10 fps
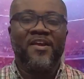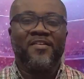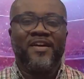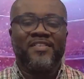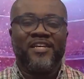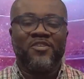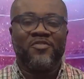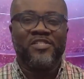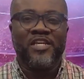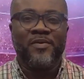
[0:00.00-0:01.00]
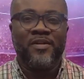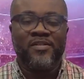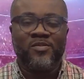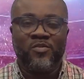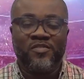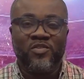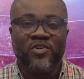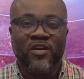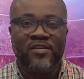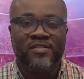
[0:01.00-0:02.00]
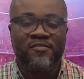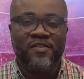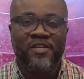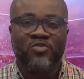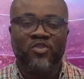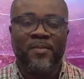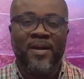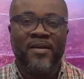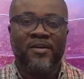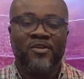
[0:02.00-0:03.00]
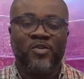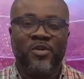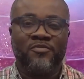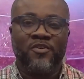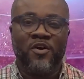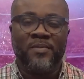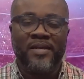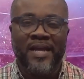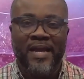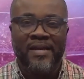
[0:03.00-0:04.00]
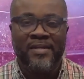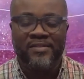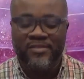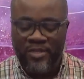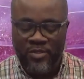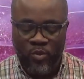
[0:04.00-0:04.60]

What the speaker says: All right, thank you for staying with us. We've still got Felix Romark all the way from Ghana, now